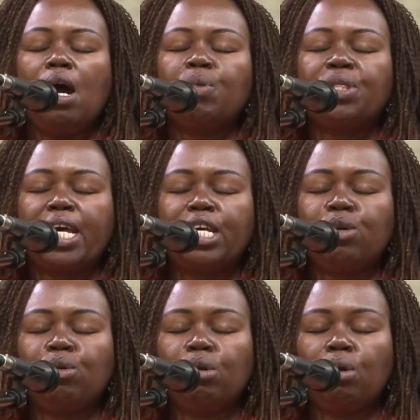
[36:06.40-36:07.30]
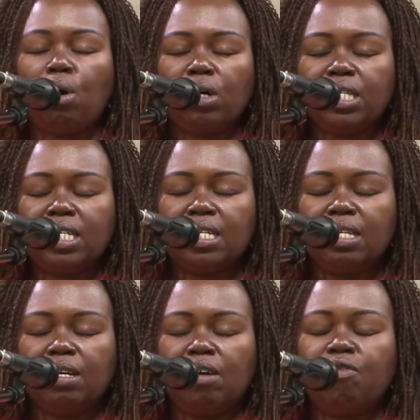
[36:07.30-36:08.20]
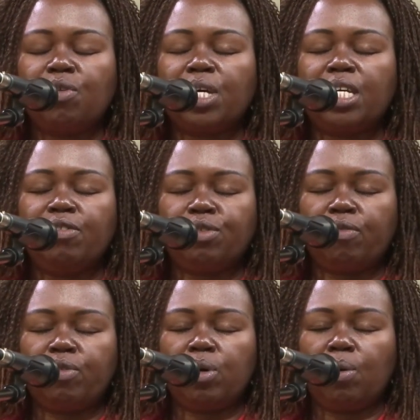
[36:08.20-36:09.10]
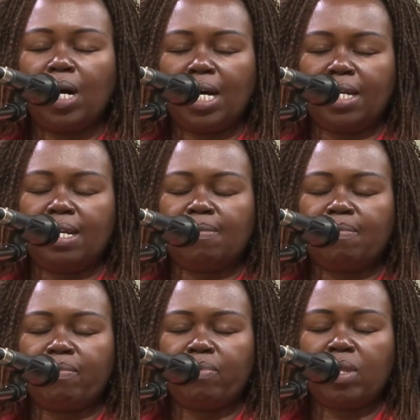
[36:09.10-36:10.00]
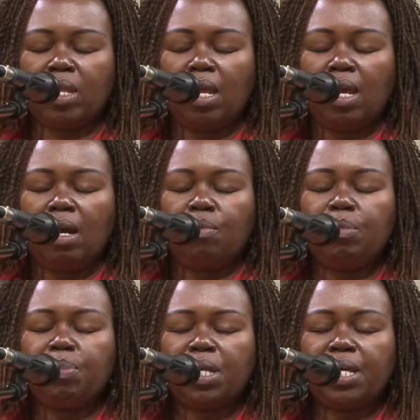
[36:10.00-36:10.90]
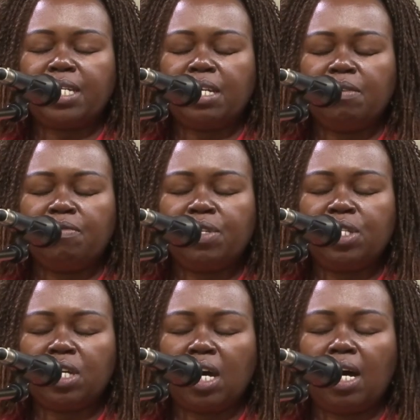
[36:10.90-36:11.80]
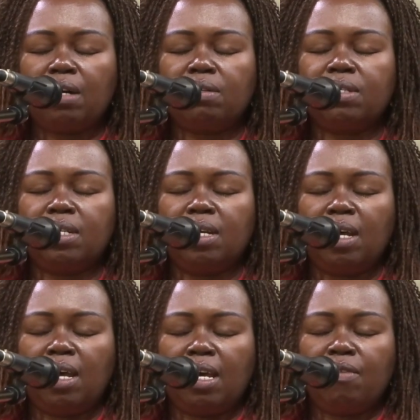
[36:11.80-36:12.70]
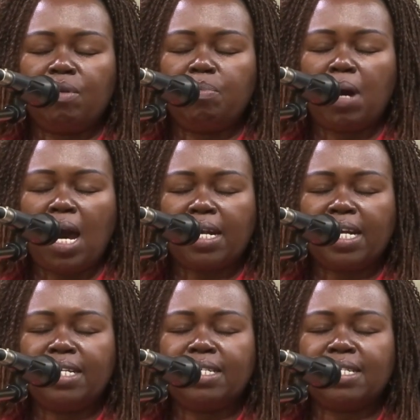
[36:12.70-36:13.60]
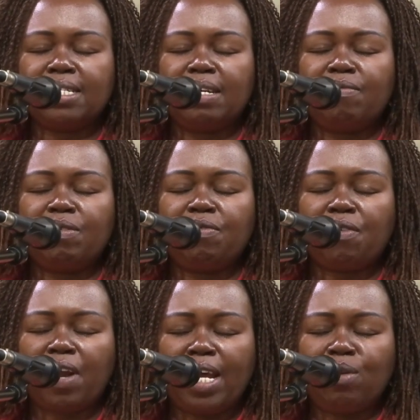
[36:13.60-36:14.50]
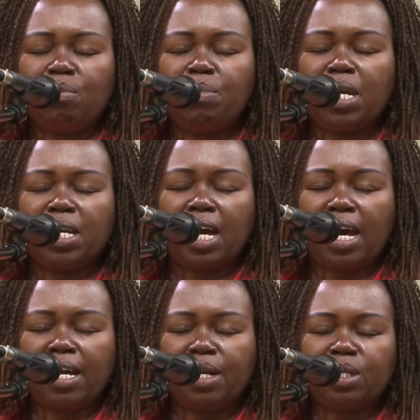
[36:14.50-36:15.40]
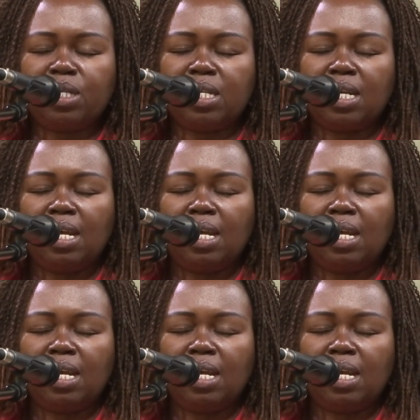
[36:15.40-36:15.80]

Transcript: We thank you, Lord, for the gift of your word. We pray that every child, every parent, every friend will be encouraged